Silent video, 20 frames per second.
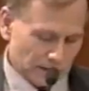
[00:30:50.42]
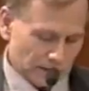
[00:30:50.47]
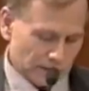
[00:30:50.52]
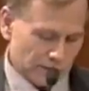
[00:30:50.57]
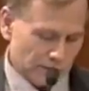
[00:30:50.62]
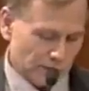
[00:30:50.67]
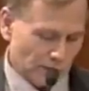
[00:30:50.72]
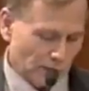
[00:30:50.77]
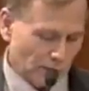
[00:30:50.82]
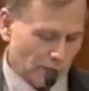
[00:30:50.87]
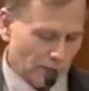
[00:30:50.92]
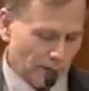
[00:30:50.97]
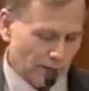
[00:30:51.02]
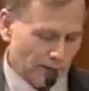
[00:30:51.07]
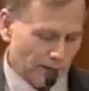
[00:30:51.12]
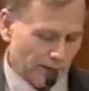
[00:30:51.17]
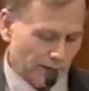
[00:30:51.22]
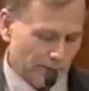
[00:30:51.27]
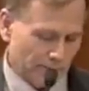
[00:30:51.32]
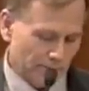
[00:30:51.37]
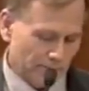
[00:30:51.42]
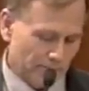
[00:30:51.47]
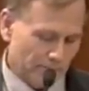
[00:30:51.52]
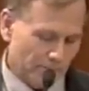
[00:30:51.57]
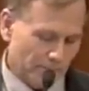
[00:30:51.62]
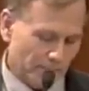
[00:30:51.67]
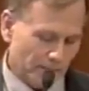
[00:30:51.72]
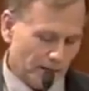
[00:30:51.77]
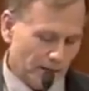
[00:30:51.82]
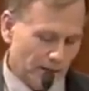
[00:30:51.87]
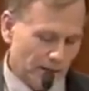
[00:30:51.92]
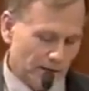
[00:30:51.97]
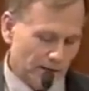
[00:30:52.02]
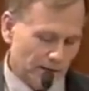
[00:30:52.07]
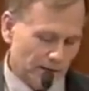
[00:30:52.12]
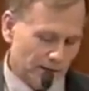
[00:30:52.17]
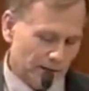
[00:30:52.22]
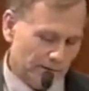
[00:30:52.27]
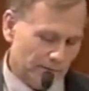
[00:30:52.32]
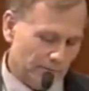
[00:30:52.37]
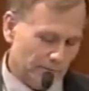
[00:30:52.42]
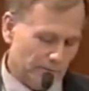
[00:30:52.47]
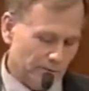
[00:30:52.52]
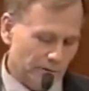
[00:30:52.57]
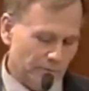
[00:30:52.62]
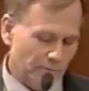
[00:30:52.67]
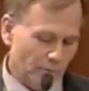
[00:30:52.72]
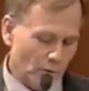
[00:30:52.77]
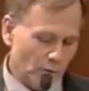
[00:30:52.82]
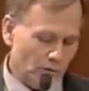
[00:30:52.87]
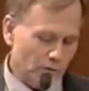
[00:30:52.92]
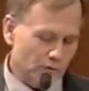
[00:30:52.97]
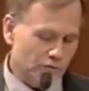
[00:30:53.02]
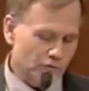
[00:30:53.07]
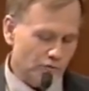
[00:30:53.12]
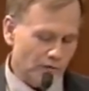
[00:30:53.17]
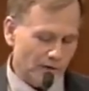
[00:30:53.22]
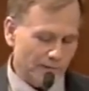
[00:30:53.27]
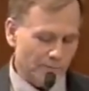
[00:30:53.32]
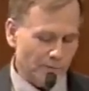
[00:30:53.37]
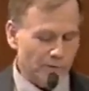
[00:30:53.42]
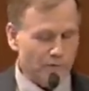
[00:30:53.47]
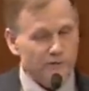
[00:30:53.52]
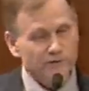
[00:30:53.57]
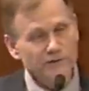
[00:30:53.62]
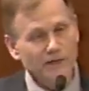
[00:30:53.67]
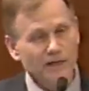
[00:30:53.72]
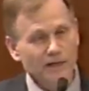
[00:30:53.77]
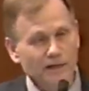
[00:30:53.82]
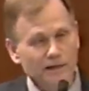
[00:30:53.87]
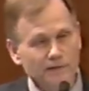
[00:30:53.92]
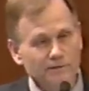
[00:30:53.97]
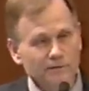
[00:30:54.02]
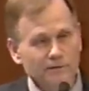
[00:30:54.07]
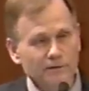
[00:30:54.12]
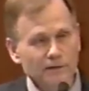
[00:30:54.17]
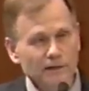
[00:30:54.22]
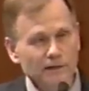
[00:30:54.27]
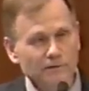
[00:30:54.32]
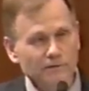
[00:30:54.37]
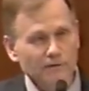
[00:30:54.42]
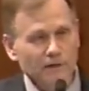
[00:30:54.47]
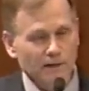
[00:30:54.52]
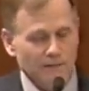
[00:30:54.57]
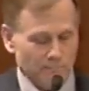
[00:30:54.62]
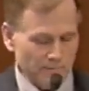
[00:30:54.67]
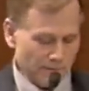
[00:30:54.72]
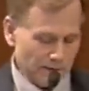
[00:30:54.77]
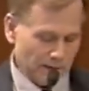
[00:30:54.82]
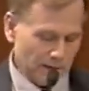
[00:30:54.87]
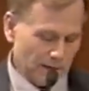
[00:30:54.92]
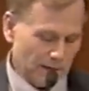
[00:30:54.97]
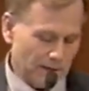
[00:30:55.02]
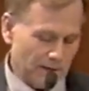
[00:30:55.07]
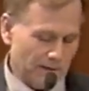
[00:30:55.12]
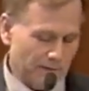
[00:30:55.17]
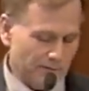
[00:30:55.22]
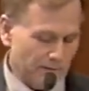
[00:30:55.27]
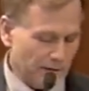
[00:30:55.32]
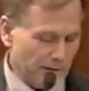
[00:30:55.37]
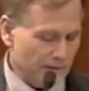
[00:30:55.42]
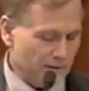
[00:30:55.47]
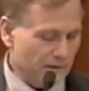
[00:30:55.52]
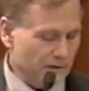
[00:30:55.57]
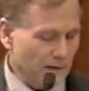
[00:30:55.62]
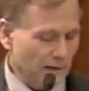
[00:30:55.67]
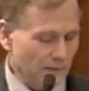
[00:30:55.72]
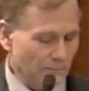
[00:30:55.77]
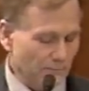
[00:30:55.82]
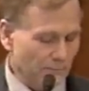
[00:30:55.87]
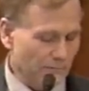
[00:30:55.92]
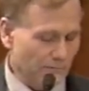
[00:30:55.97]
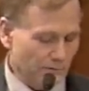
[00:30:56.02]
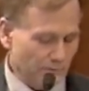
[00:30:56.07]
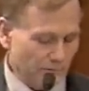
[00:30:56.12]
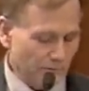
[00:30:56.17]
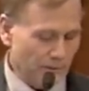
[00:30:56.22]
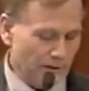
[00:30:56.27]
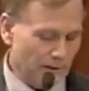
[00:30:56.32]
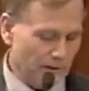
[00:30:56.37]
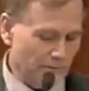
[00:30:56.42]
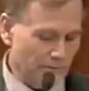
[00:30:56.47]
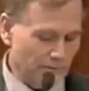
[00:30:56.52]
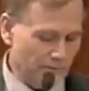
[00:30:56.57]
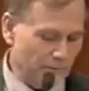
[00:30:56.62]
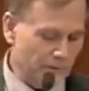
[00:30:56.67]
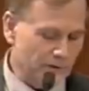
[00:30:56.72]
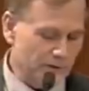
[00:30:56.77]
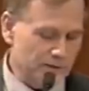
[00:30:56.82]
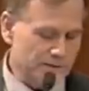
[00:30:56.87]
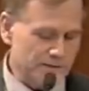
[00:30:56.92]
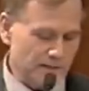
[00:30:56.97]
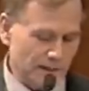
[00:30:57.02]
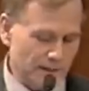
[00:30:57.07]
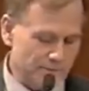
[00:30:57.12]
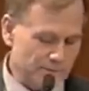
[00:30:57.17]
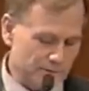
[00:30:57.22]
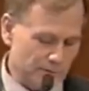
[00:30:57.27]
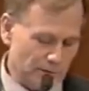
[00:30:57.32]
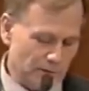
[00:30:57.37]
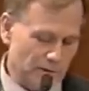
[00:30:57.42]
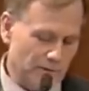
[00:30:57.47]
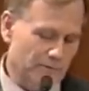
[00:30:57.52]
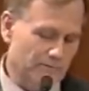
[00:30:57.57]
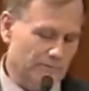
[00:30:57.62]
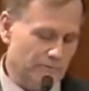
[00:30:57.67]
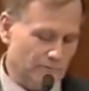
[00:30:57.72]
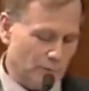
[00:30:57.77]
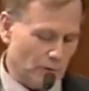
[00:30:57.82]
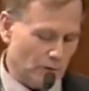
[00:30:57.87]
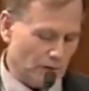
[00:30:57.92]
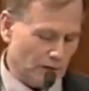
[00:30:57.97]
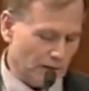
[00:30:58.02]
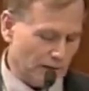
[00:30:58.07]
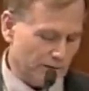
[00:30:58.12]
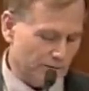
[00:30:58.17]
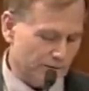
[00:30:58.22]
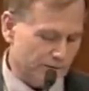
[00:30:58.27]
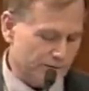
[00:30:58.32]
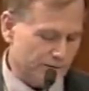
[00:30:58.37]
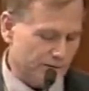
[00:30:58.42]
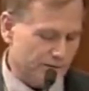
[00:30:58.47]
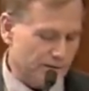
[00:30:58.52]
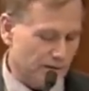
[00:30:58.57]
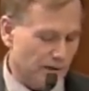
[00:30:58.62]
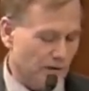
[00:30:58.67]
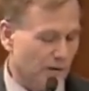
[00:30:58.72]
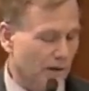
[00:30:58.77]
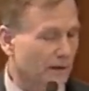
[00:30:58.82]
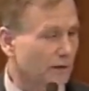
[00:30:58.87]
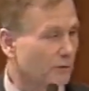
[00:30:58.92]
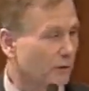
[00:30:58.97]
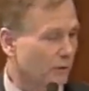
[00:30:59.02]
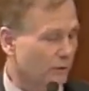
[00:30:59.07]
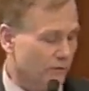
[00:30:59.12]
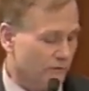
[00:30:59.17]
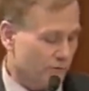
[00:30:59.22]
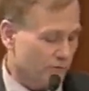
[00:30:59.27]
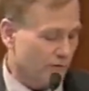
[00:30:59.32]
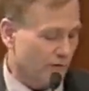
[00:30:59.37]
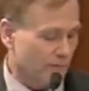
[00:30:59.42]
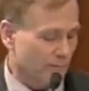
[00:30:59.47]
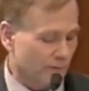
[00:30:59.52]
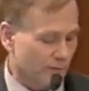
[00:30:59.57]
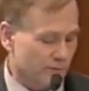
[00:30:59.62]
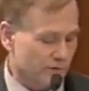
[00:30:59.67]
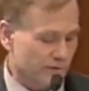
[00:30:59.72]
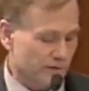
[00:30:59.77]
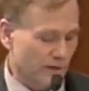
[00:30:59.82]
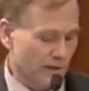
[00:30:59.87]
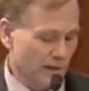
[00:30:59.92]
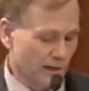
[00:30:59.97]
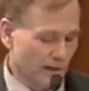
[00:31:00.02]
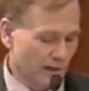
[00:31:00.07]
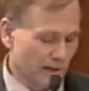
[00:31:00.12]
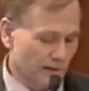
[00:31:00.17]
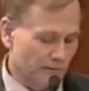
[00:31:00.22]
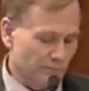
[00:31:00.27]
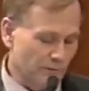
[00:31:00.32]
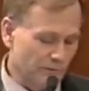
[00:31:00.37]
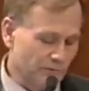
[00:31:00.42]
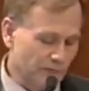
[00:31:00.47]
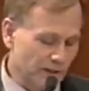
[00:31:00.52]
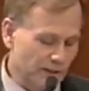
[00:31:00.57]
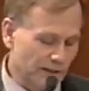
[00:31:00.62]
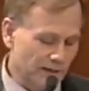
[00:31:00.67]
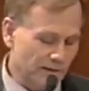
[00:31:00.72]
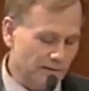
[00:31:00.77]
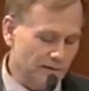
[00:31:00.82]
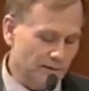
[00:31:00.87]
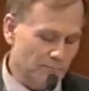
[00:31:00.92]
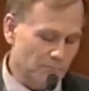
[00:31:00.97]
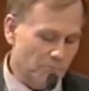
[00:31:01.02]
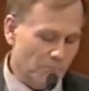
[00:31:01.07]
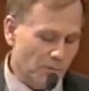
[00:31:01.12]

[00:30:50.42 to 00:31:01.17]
so um, the vocal tremors, I like to think of them, uh, that come uh, with these types of vocal utterances are like earth tremors, revealing